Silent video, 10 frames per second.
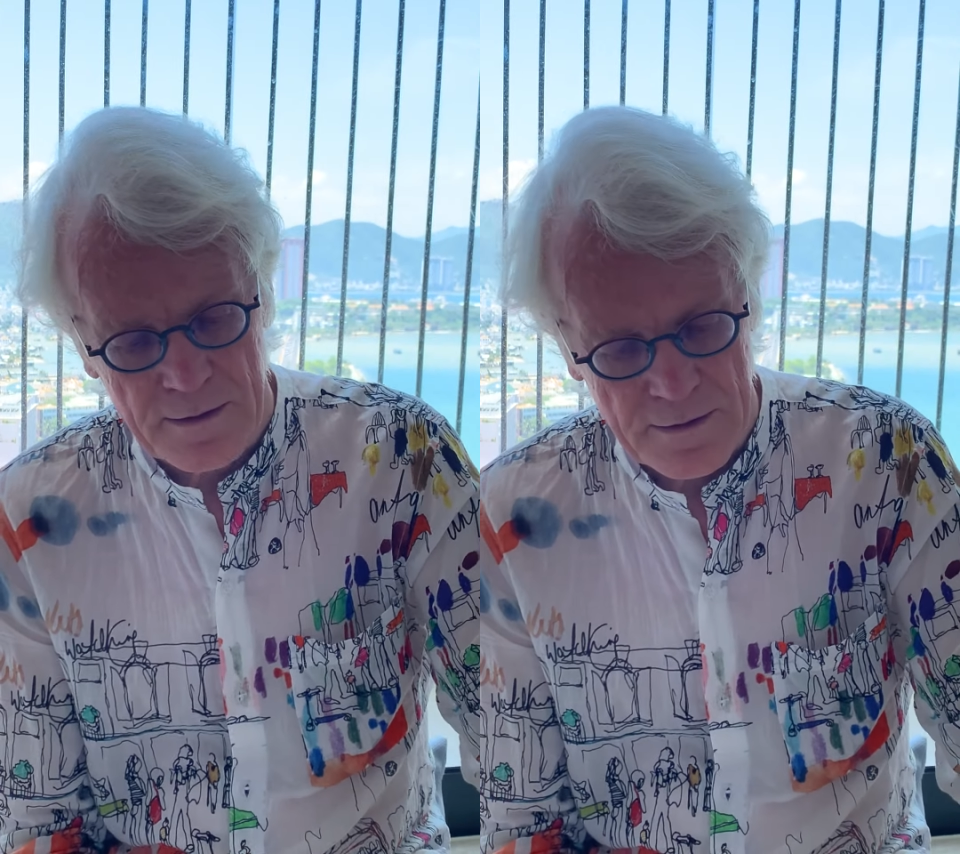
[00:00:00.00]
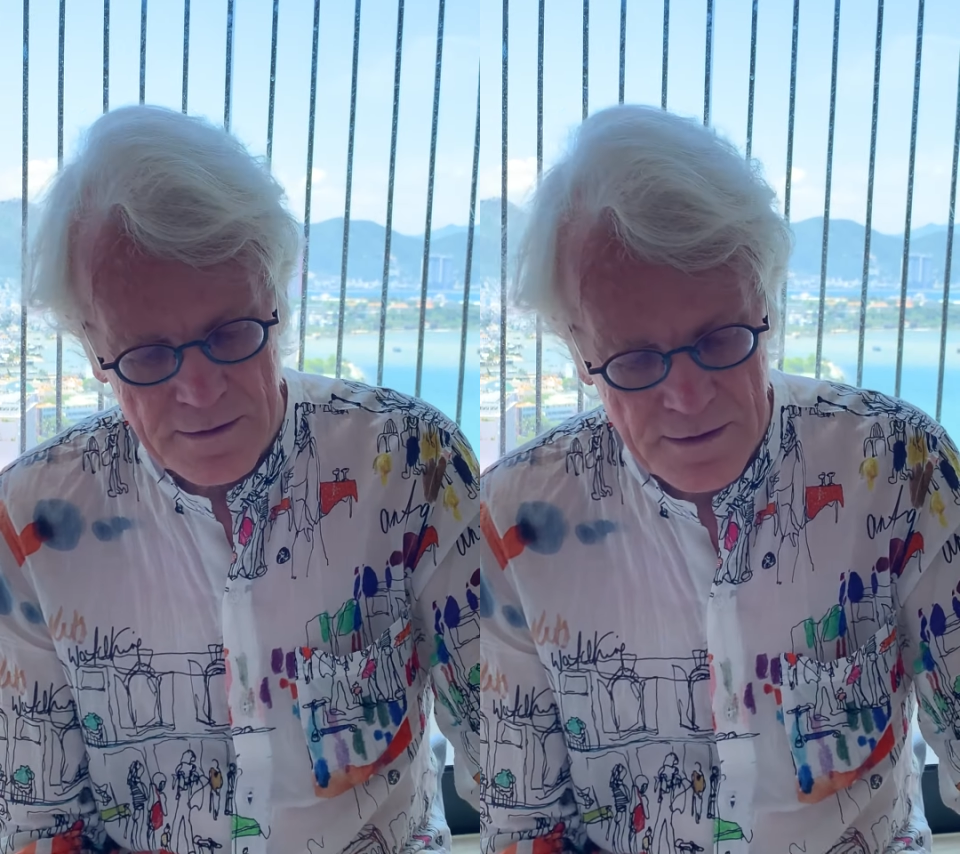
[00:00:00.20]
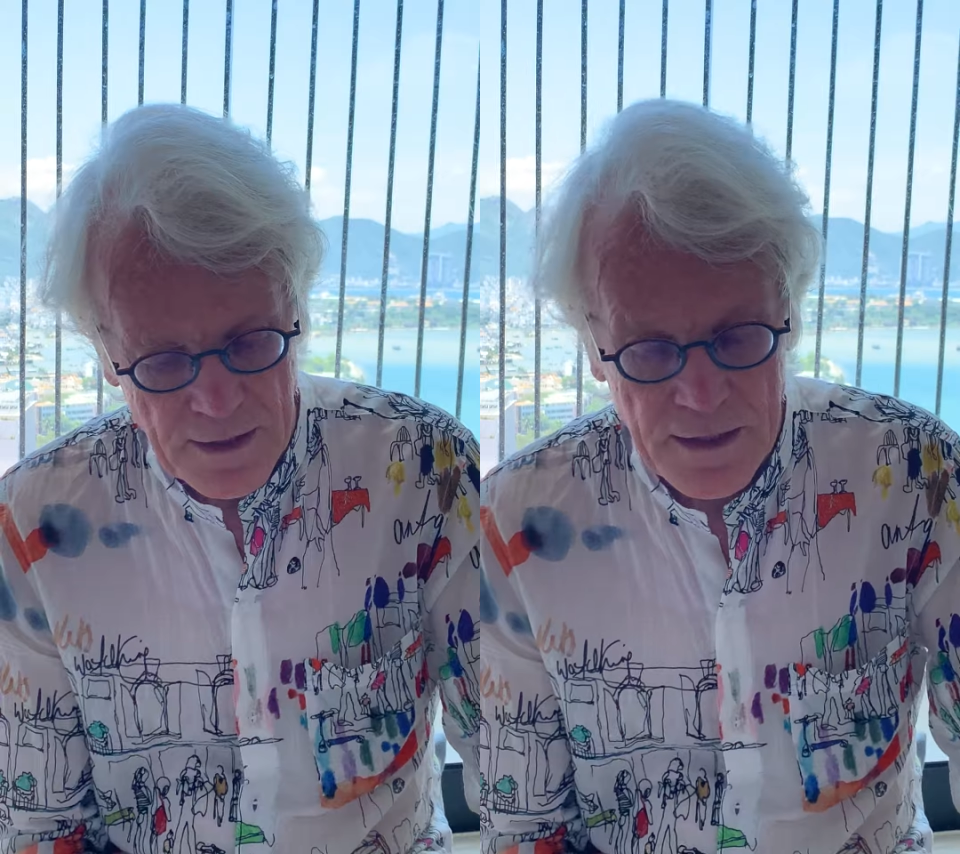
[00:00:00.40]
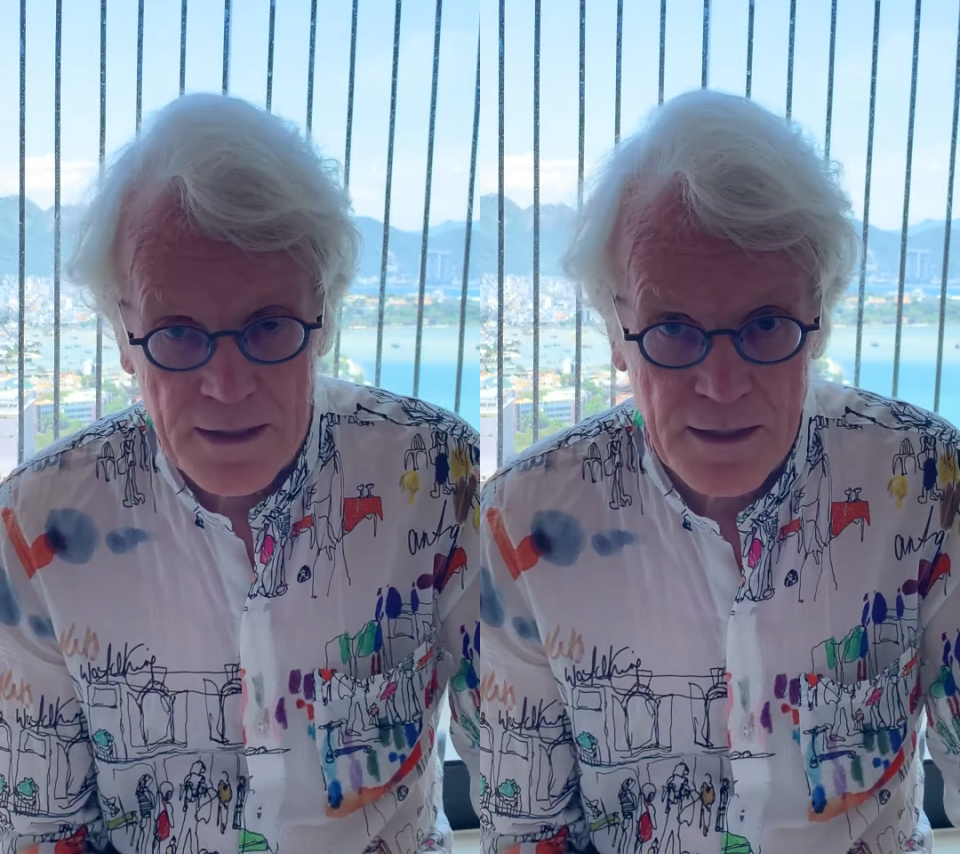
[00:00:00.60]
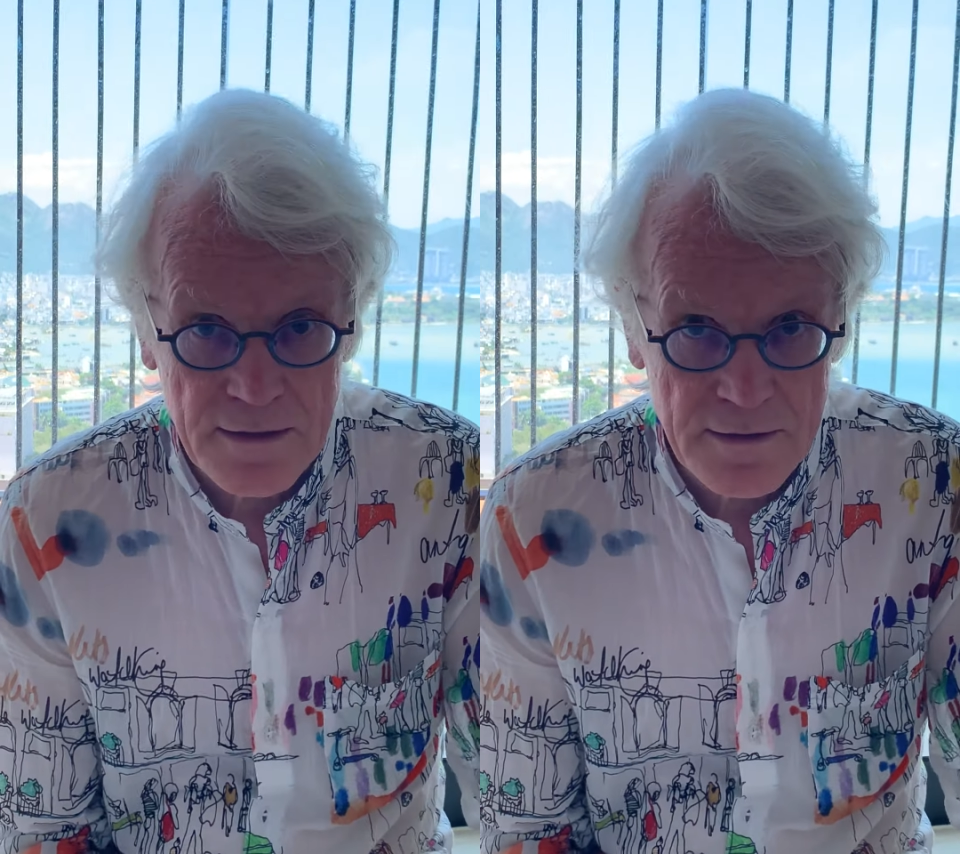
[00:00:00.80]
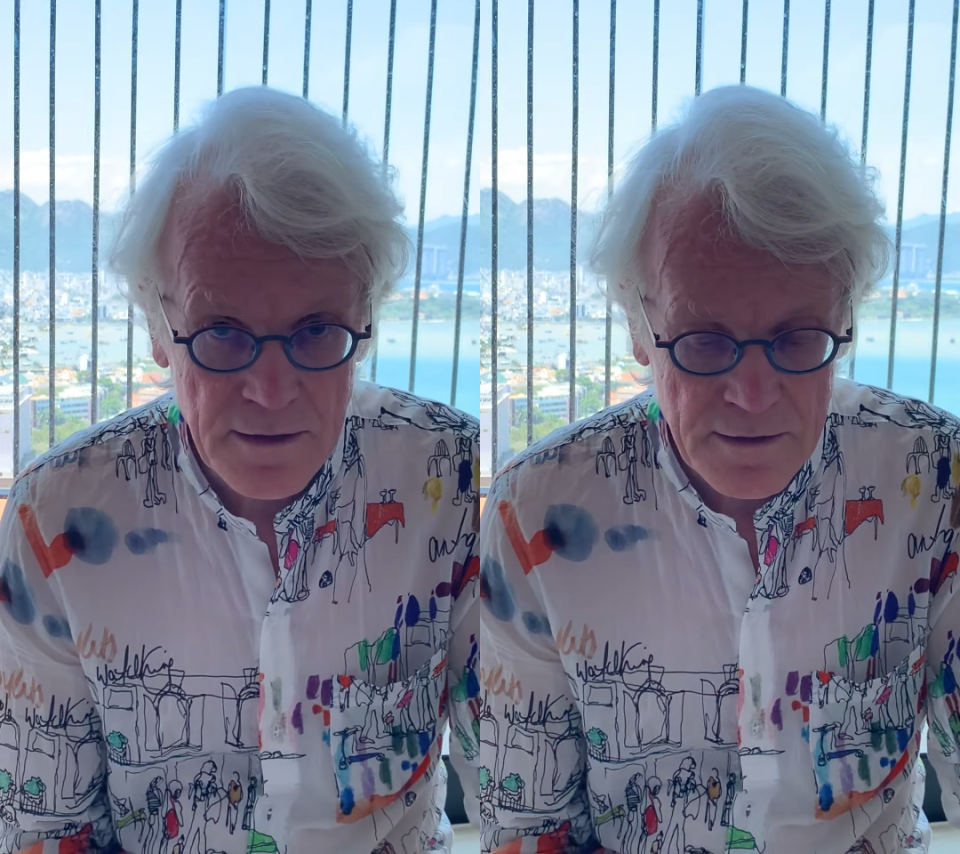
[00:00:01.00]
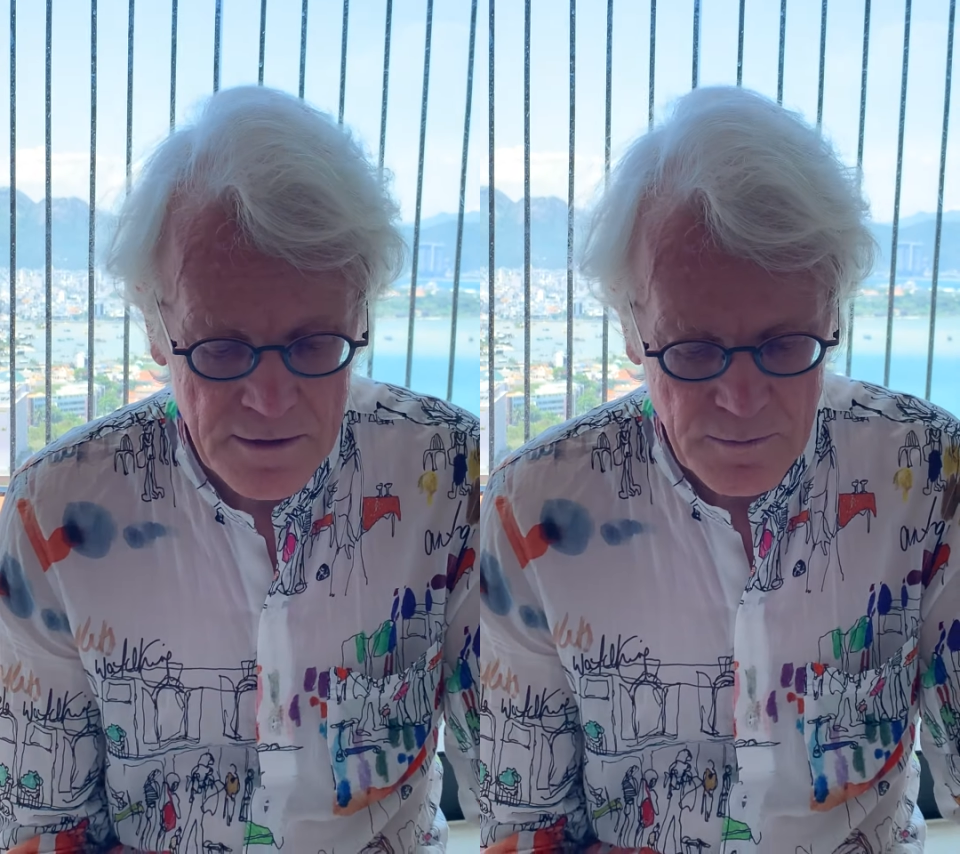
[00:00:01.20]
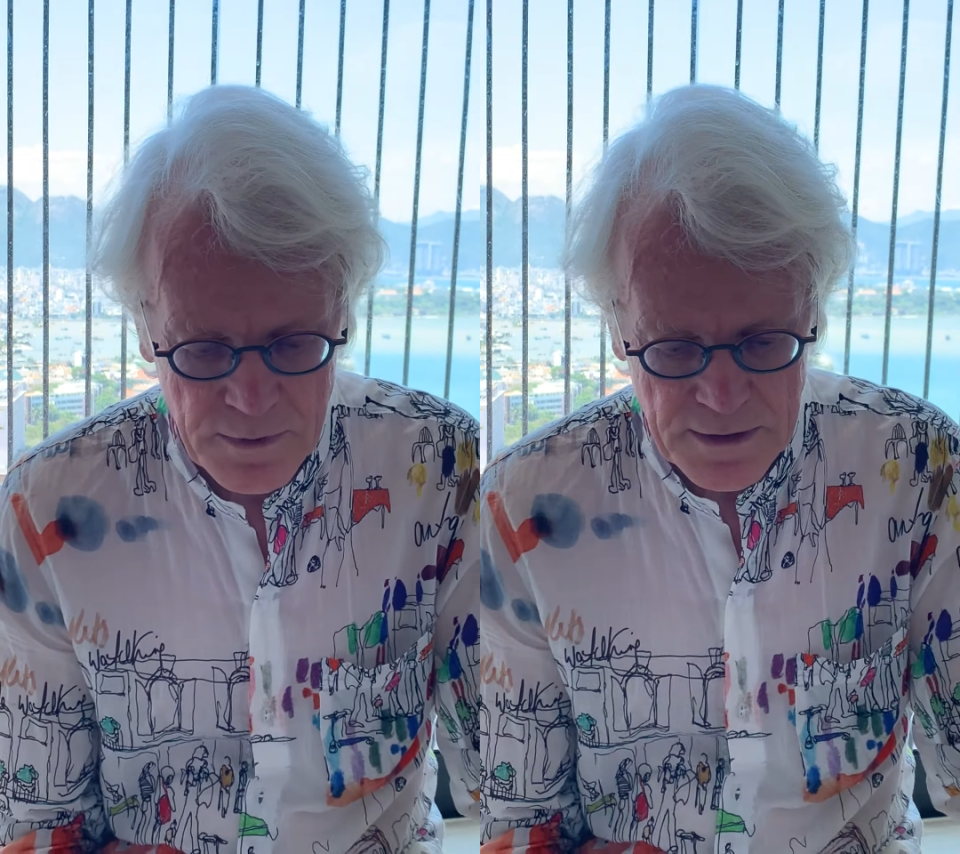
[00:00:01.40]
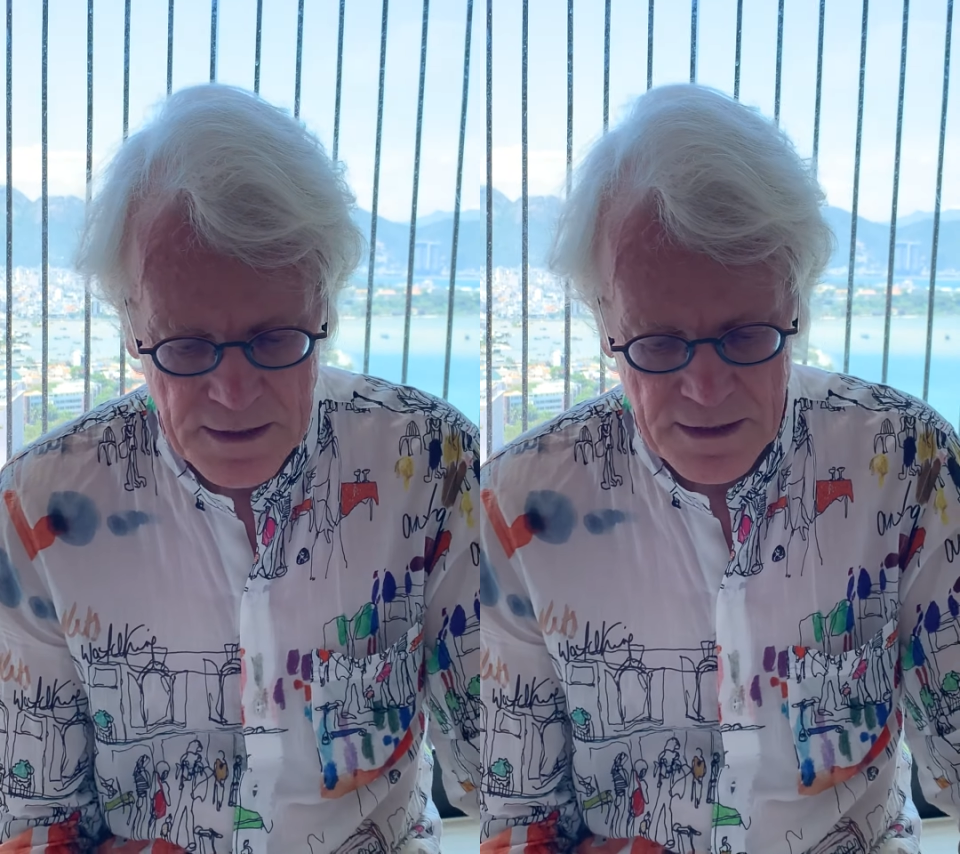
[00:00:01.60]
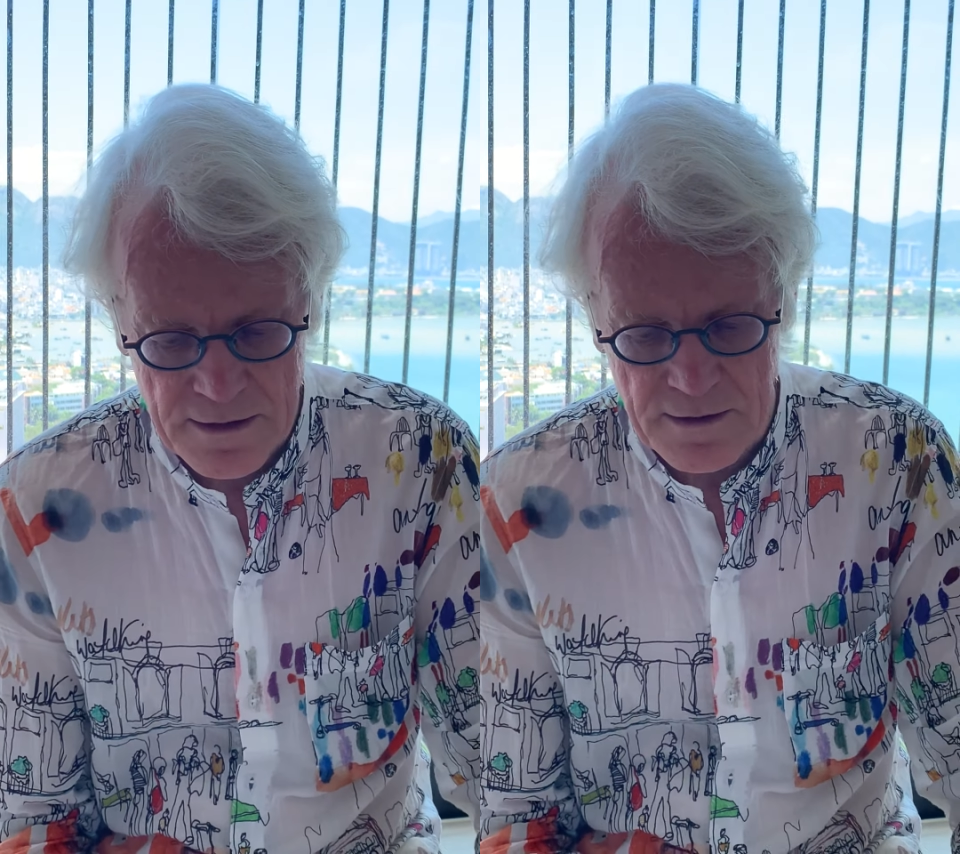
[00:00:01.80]
And the snake had just been
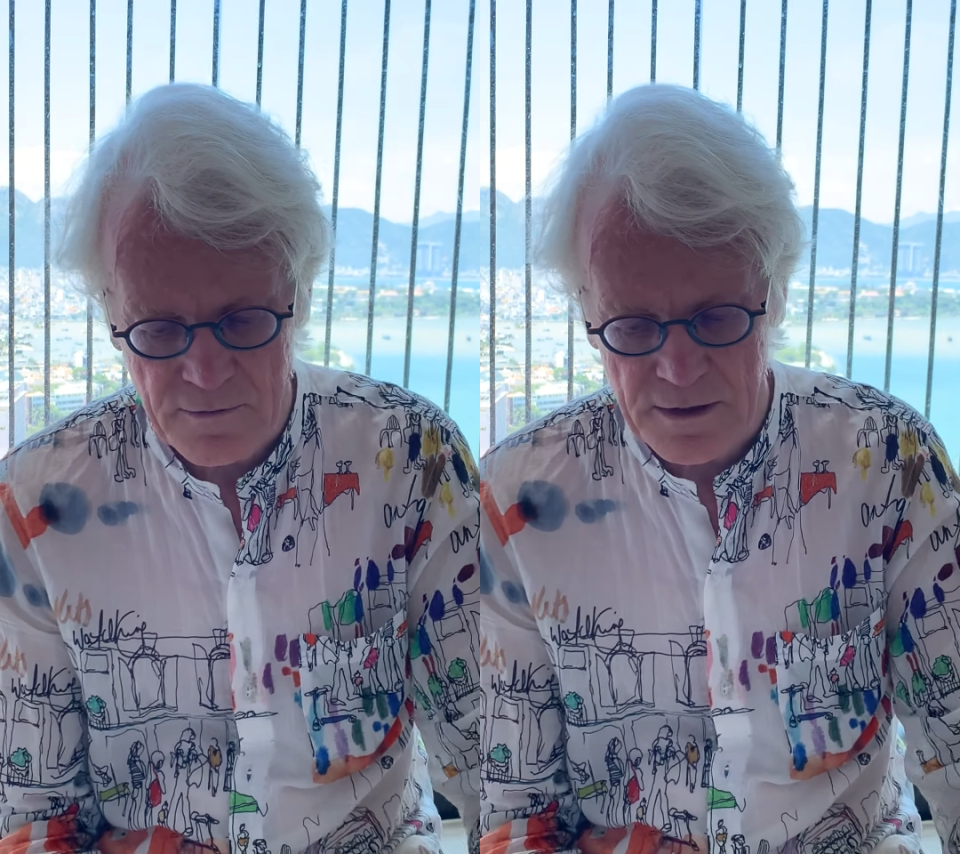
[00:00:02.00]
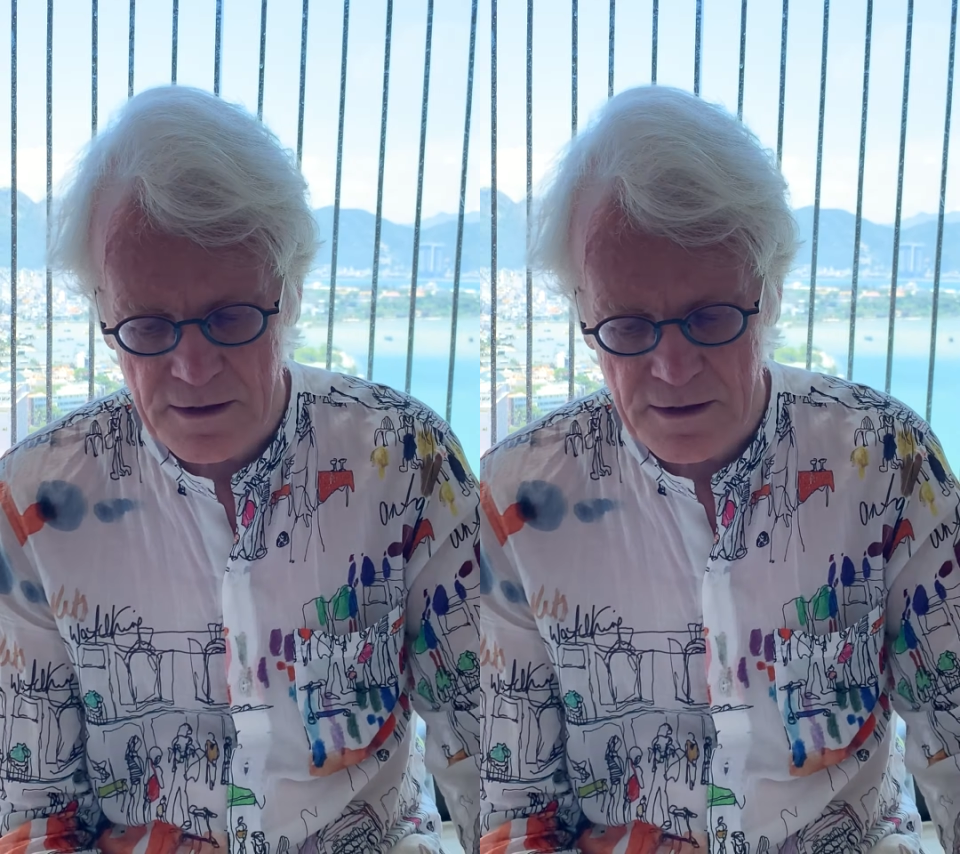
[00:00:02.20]
hidden when